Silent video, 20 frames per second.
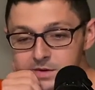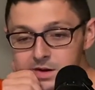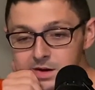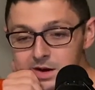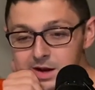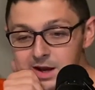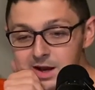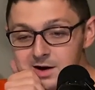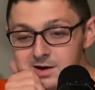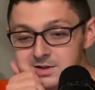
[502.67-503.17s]

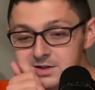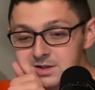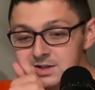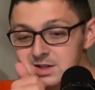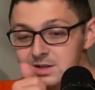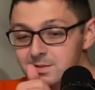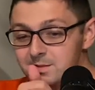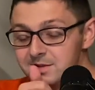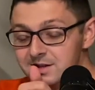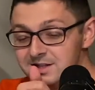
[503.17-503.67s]

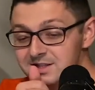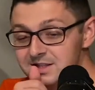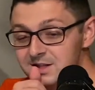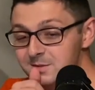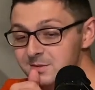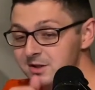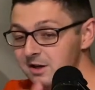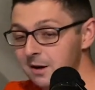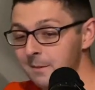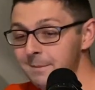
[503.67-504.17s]
This
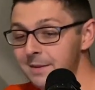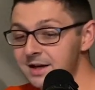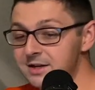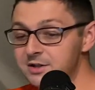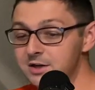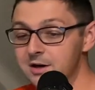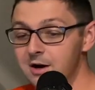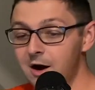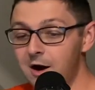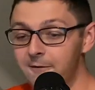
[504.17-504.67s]
seems like a
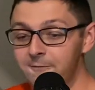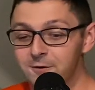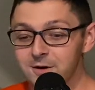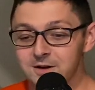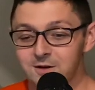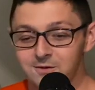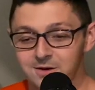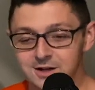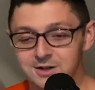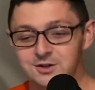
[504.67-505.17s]
major conflict
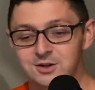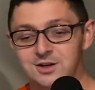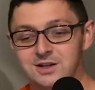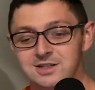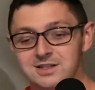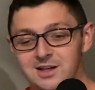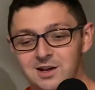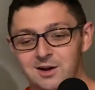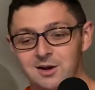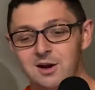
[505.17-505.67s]
of
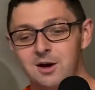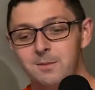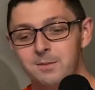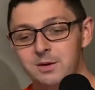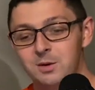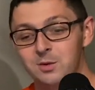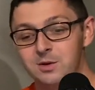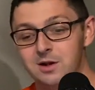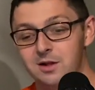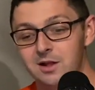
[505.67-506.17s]
interest in a
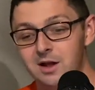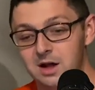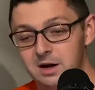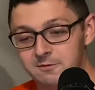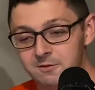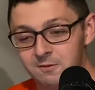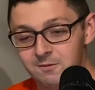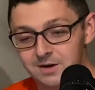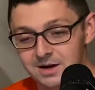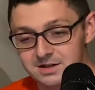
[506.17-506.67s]
company with a lot of
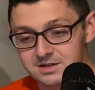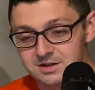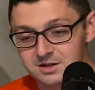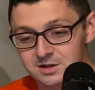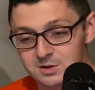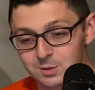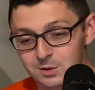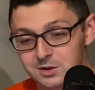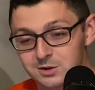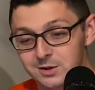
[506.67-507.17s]

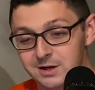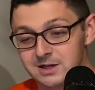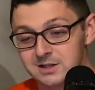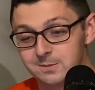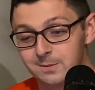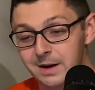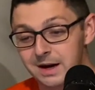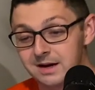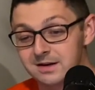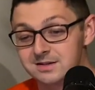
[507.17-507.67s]
investors where
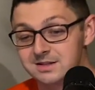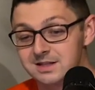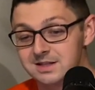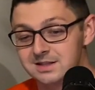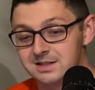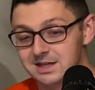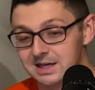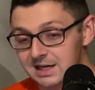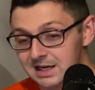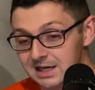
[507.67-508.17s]
transparency
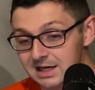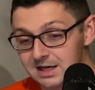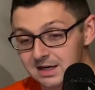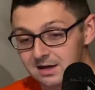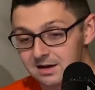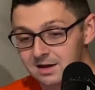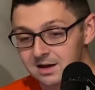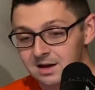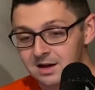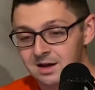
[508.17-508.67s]
is key.
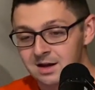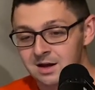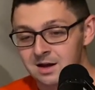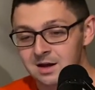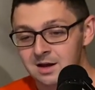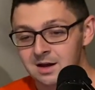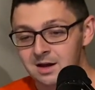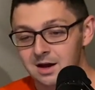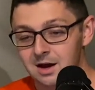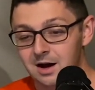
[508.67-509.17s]

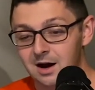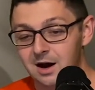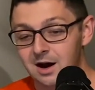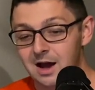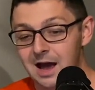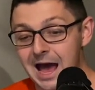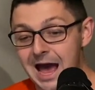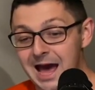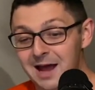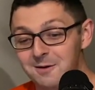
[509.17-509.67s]

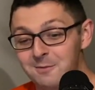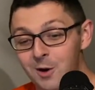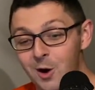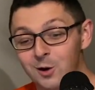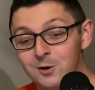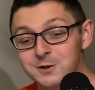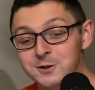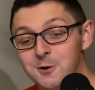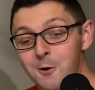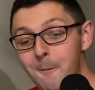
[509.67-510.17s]
Adam
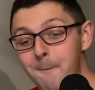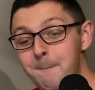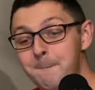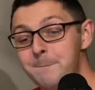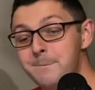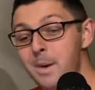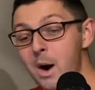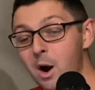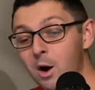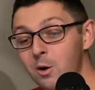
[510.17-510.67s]
also
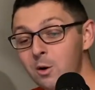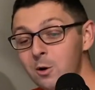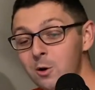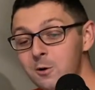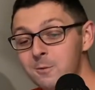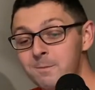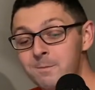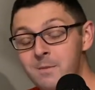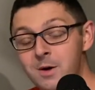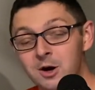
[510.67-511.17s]

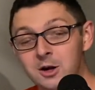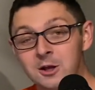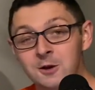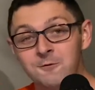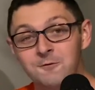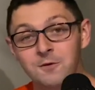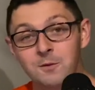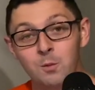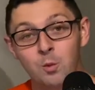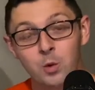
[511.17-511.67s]
borrowed money
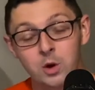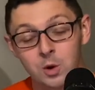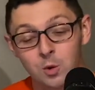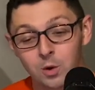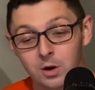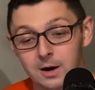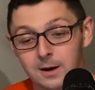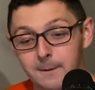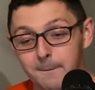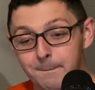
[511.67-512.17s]
from
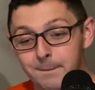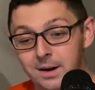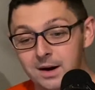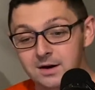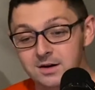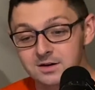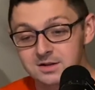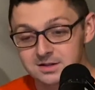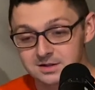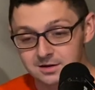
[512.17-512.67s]
WeWork
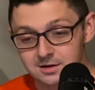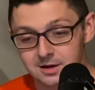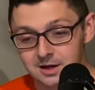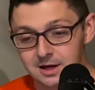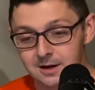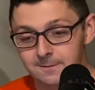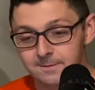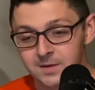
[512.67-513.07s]
personally.